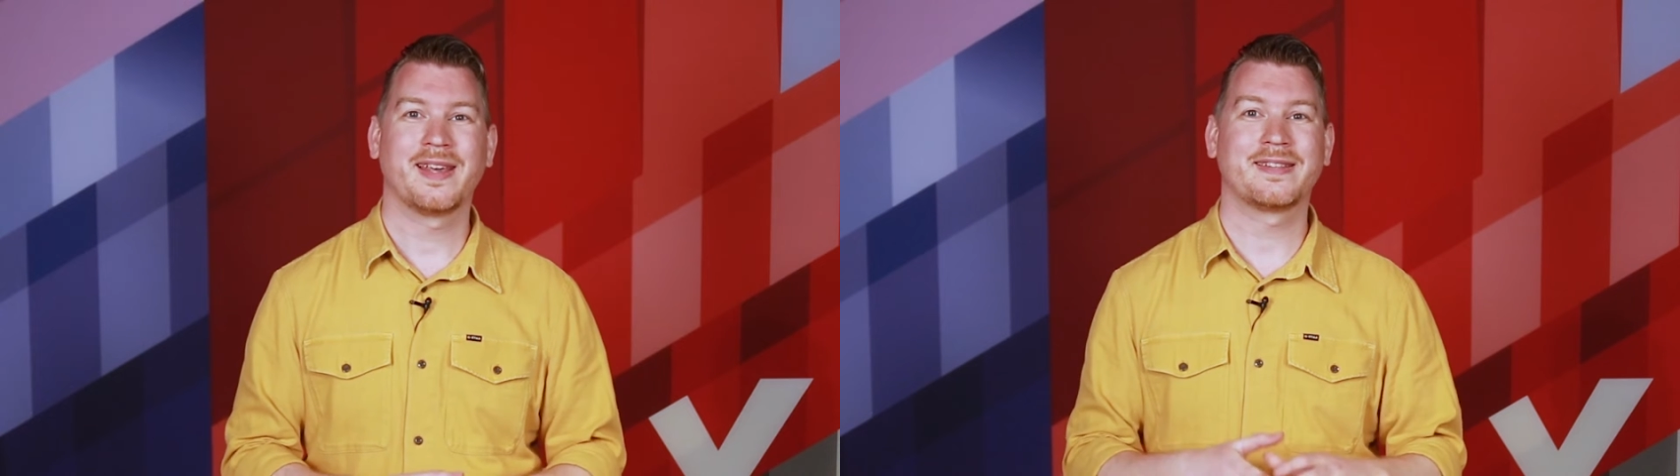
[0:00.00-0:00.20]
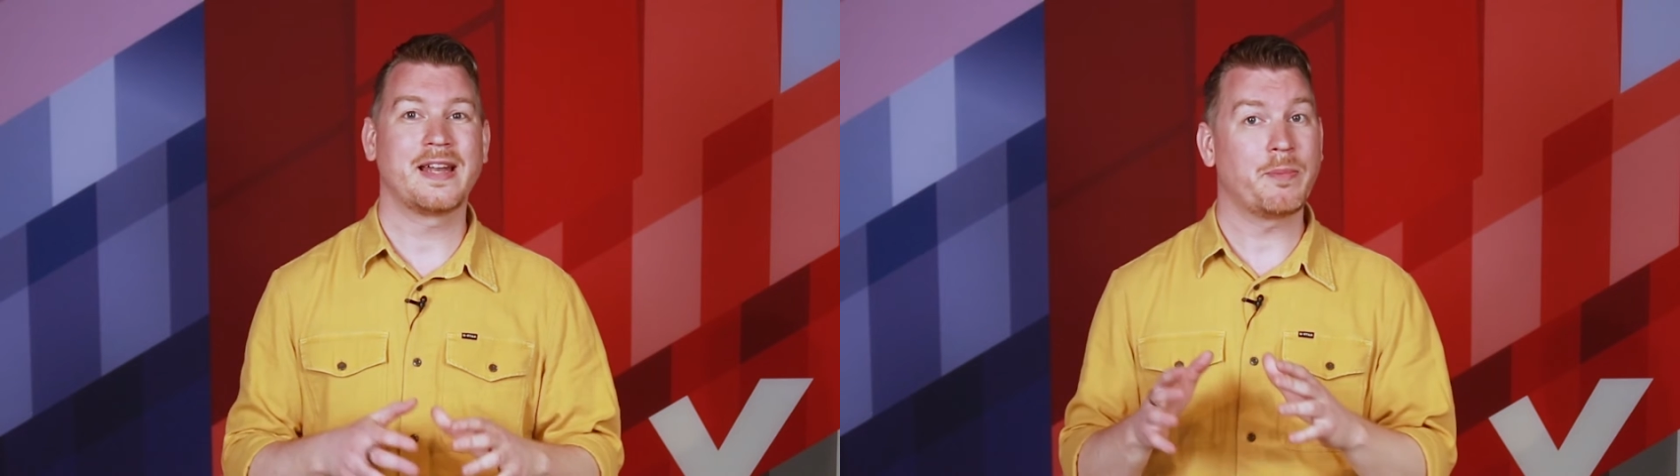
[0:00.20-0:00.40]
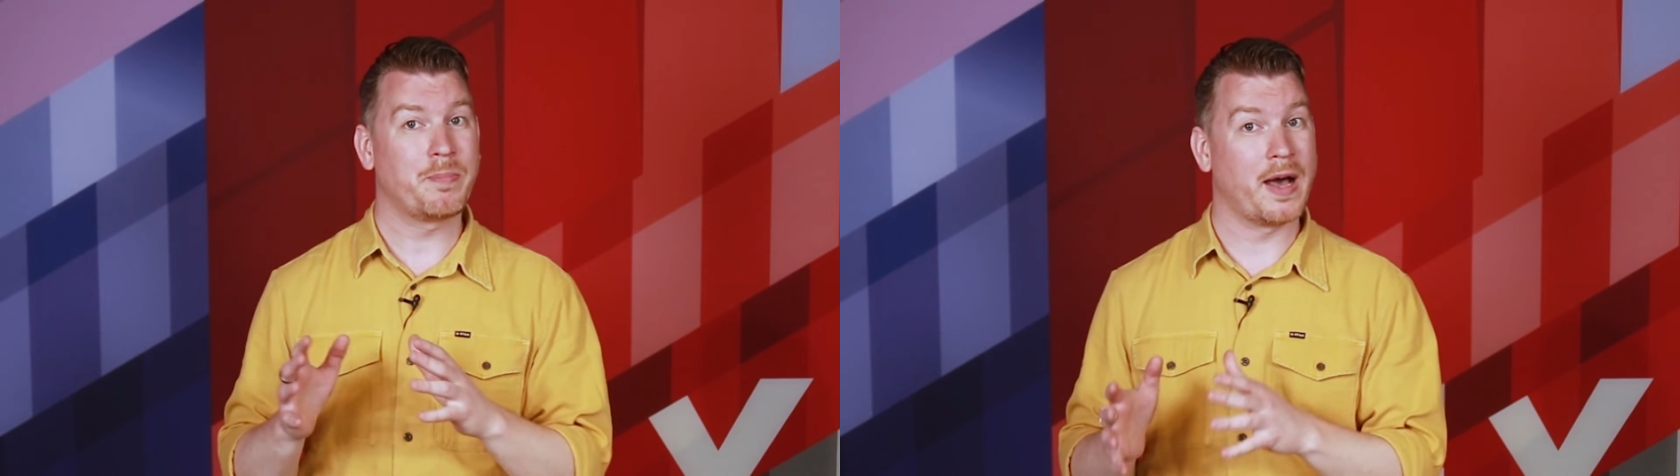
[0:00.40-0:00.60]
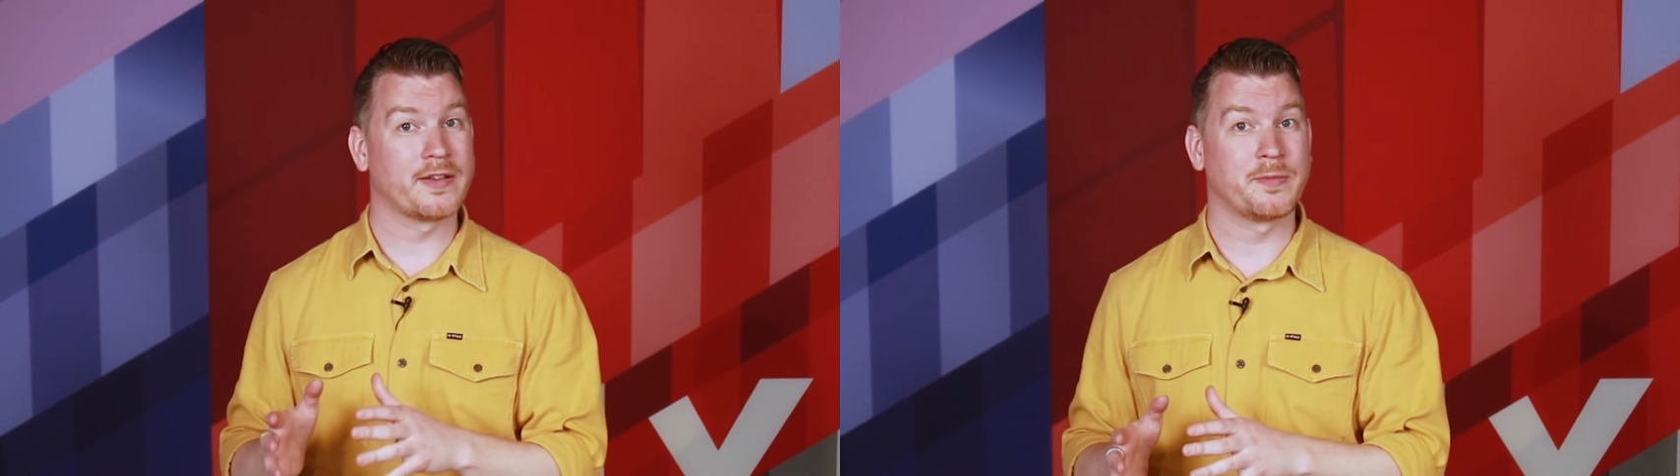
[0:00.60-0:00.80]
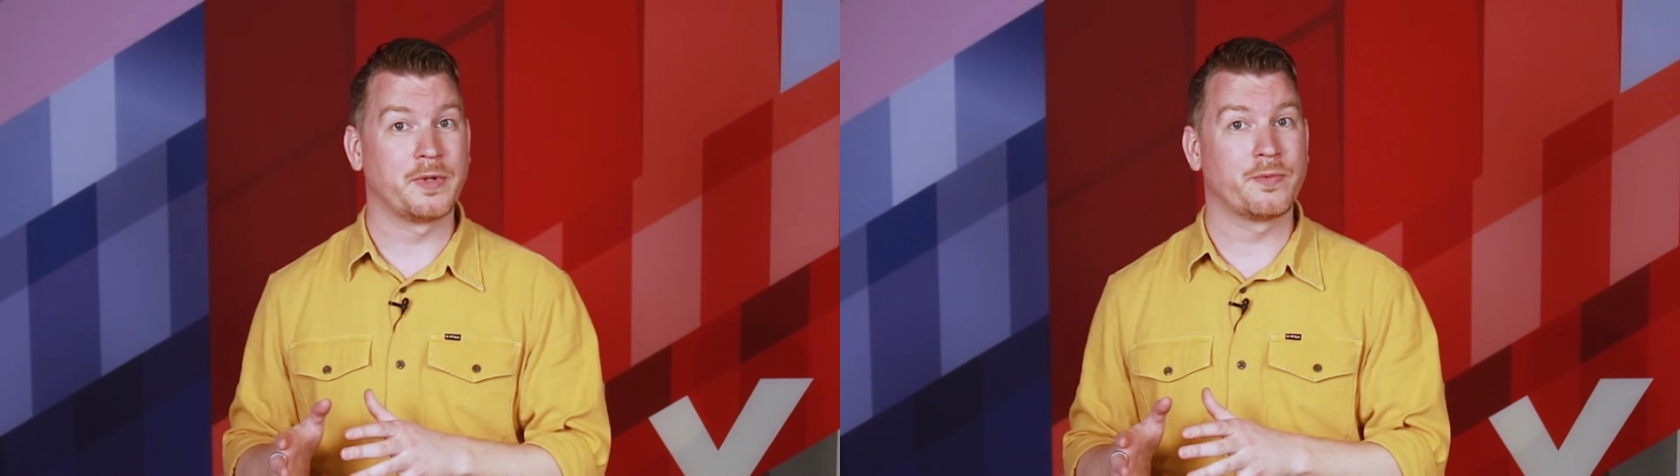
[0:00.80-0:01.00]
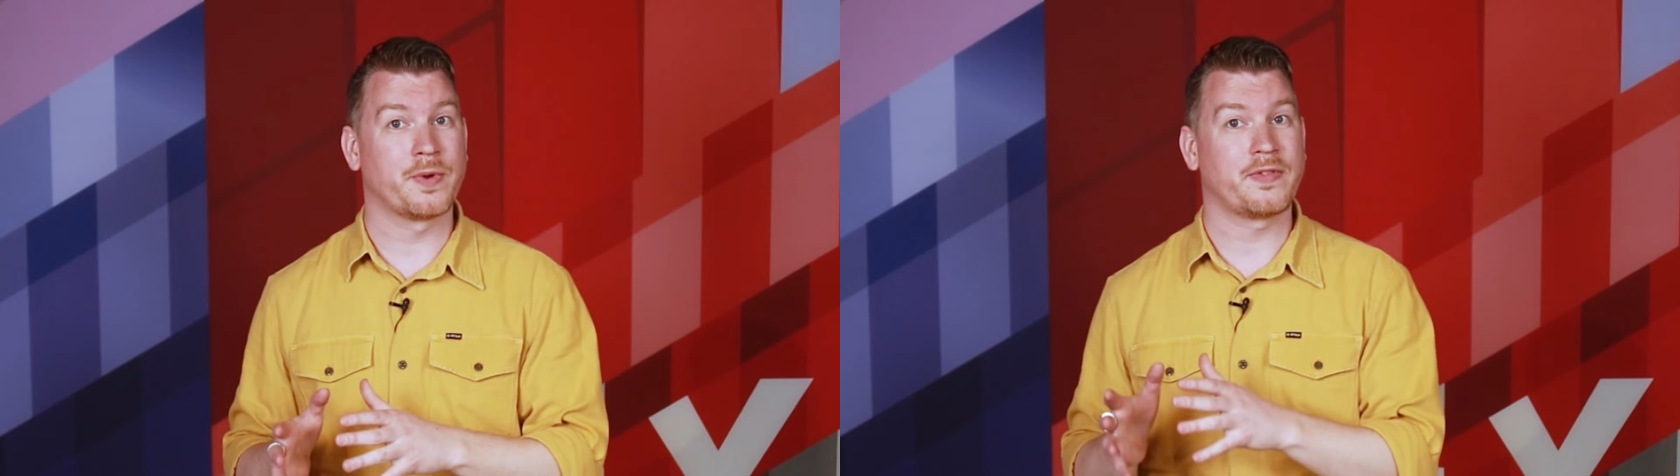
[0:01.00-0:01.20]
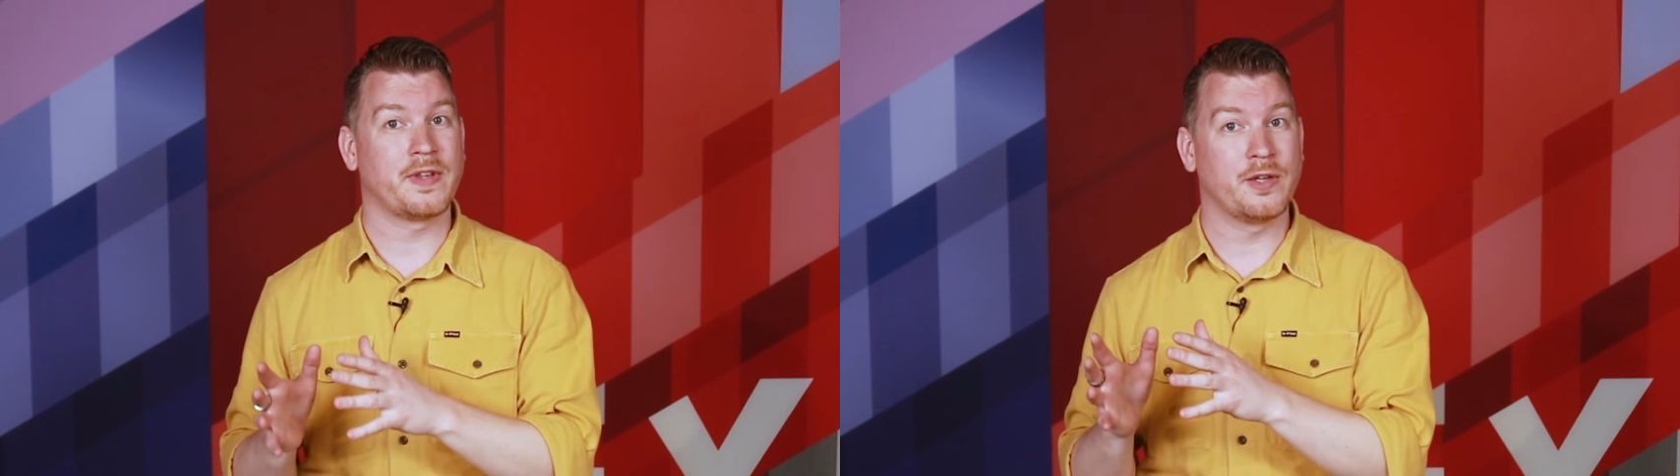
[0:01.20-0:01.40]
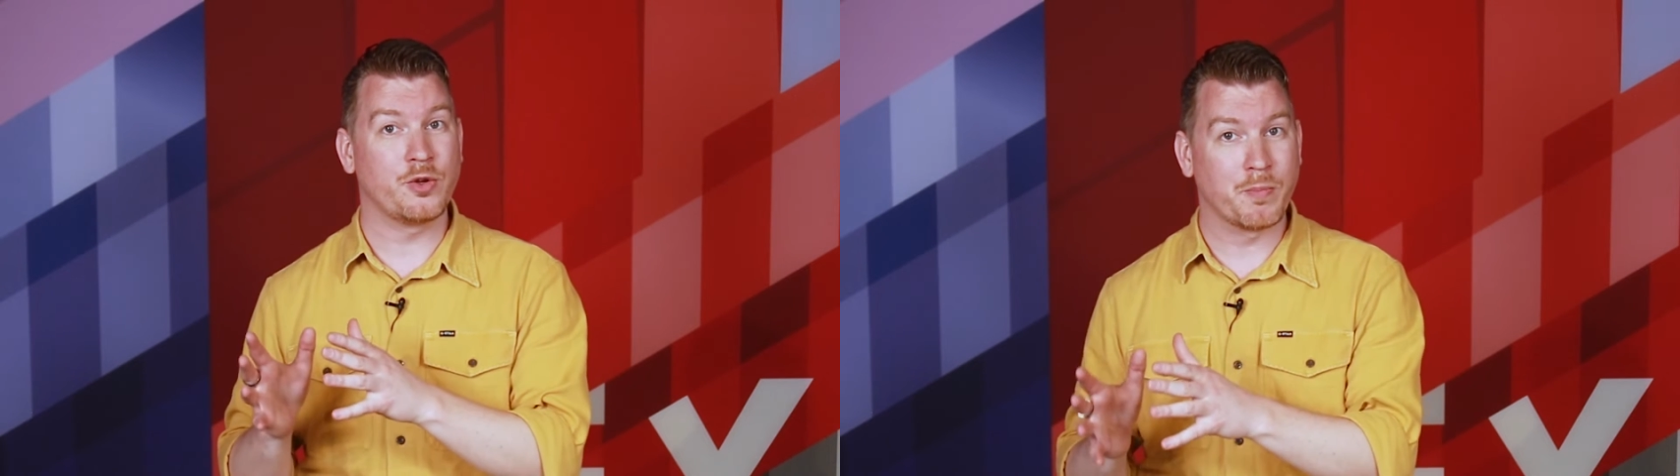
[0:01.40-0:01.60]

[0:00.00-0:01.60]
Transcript: is now possible with the new